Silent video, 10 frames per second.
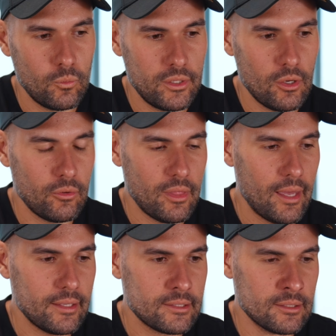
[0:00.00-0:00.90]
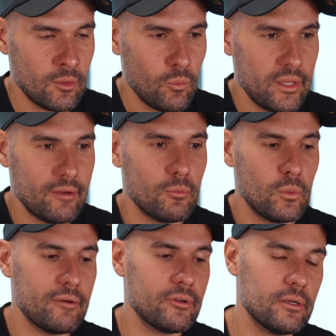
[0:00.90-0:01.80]
we know that
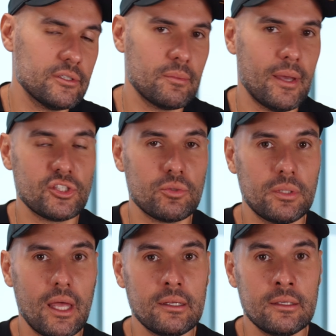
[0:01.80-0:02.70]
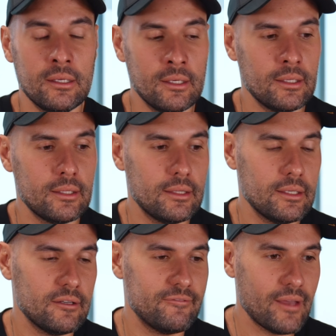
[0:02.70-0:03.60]
whenever there is a master plan,
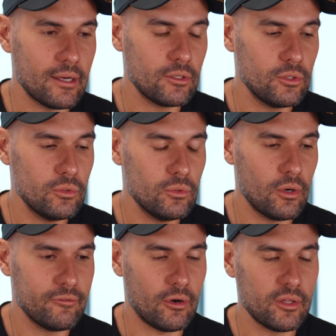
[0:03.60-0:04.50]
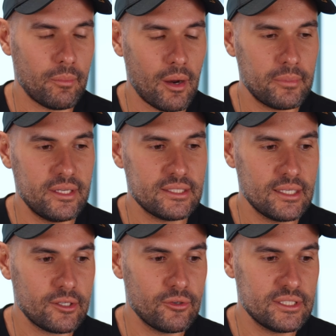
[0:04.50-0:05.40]
the value of all the properties
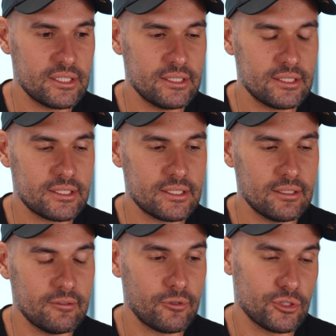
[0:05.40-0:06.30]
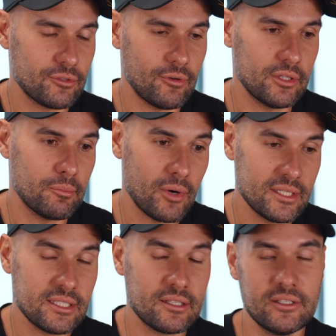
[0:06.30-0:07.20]
increases. First of all, the
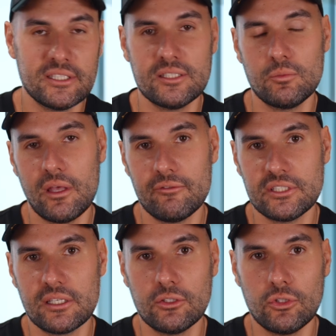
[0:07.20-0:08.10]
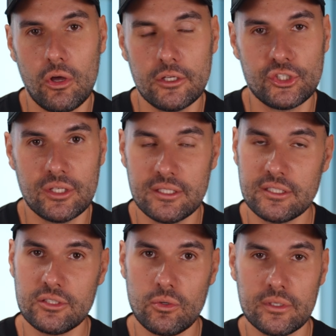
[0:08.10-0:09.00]
price increases with every single launch, and this
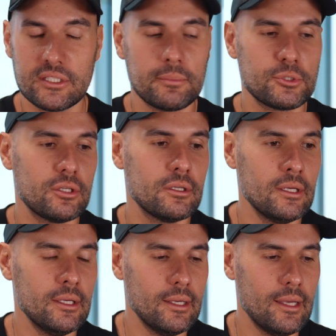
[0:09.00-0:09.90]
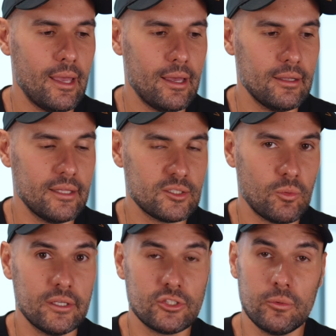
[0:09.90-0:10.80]
is no exception. That's
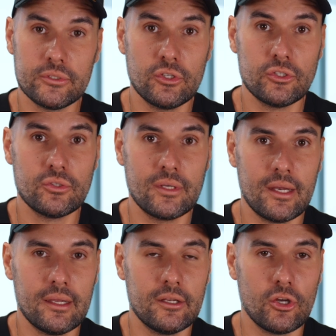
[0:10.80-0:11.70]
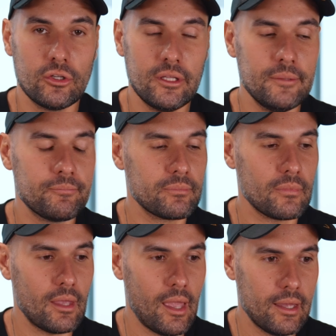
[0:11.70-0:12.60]
why it's always good to get in early.
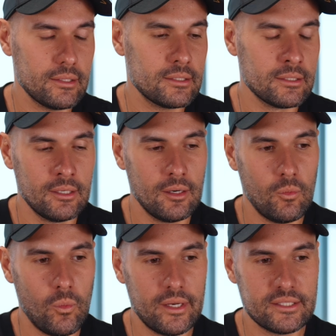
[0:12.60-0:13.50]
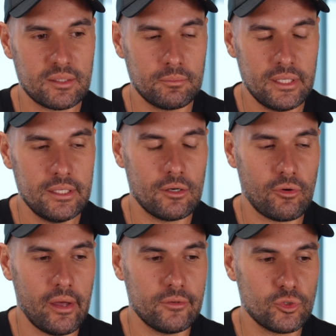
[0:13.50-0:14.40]
And when it's complete
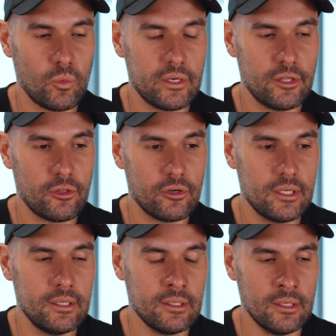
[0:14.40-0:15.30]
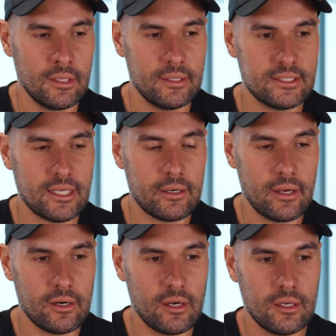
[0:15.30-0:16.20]
around 2030, the entire
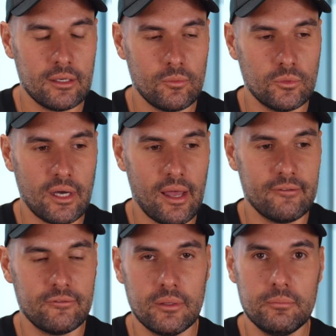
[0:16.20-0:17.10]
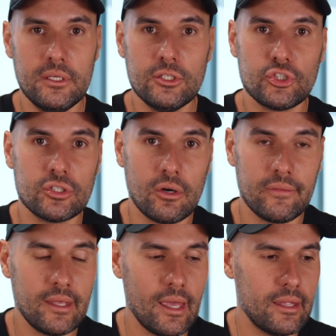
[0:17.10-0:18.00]
area will have a beach
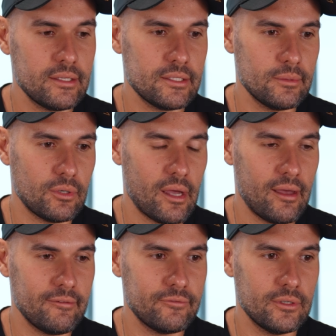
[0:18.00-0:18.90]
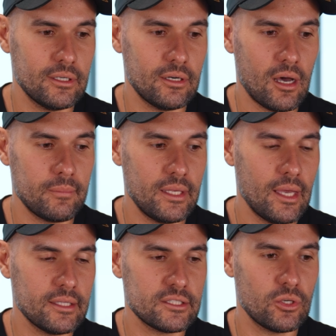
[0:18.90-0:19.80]
on the end. It will have
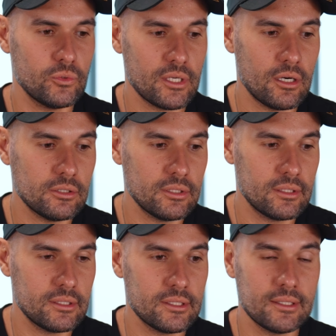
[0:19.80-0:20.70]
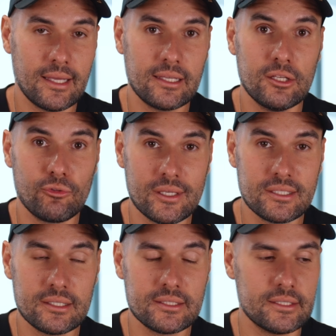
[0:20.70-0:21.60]
Omniyat's hotel and likely
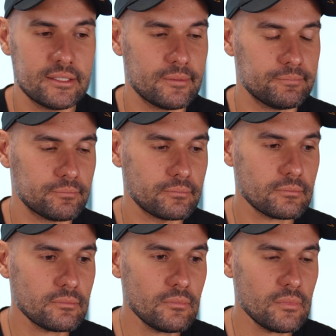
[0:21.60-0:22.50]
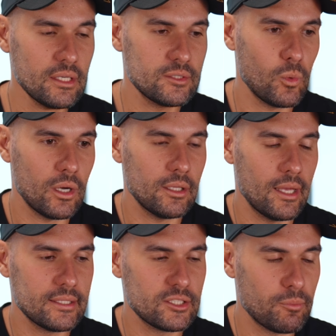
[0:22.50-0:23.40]
residences, as well
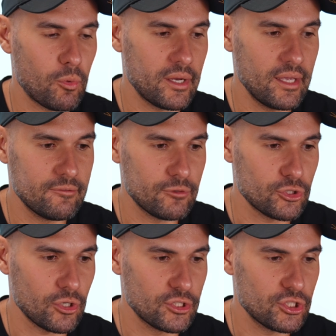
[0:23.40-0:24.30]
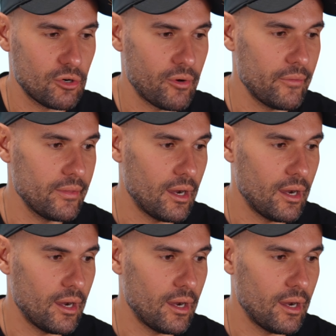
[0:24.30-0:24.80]
as supporting infrastructure around the